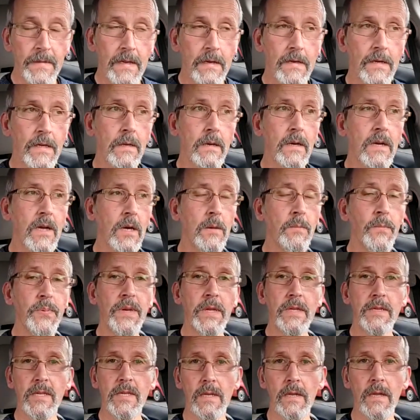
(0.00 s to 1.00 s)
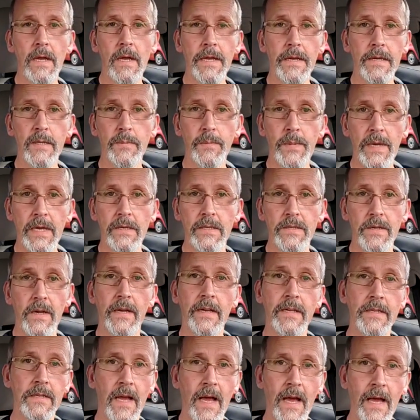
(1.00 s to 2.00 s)
co companies like
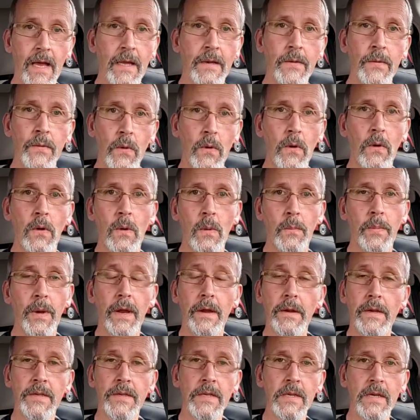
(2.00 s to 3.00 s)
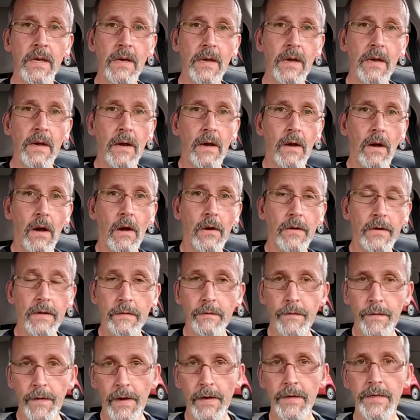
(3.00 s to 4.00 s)
SpaceX and Orbex are
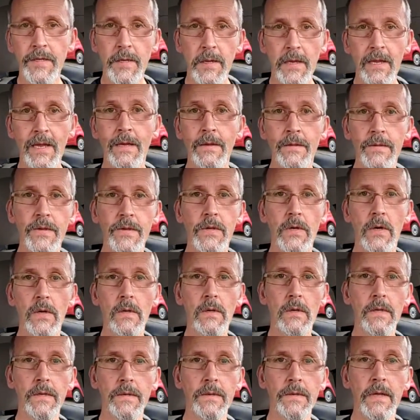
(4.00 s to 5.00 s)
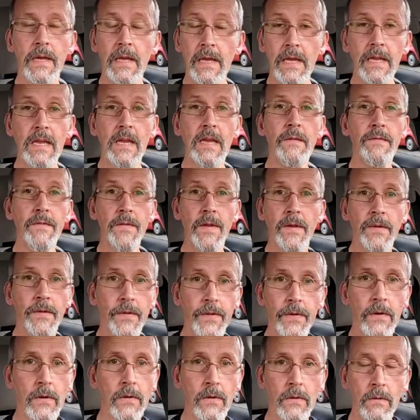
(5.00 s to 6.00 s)
investing in Scotland, even
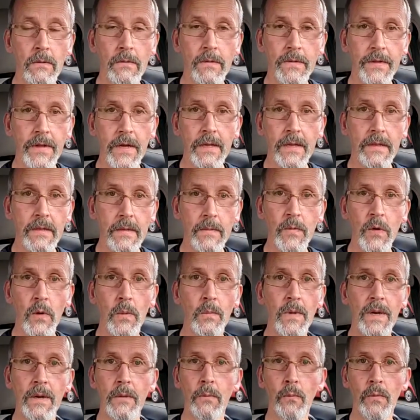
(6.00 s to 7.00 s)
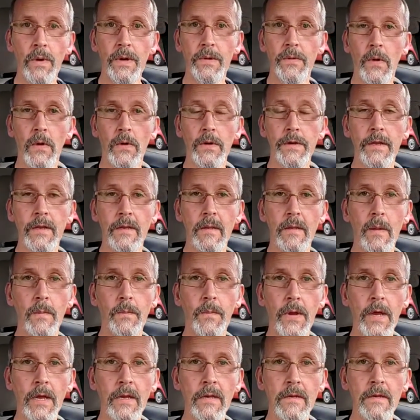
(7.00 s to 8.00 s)
though at the moment we're not
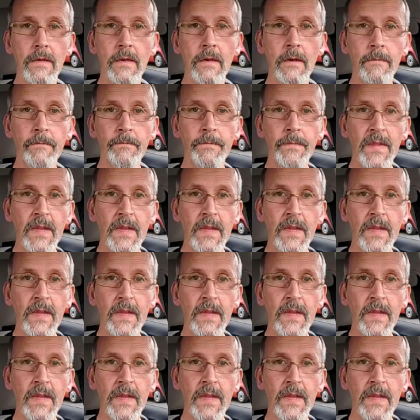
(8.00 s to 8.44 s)
independent.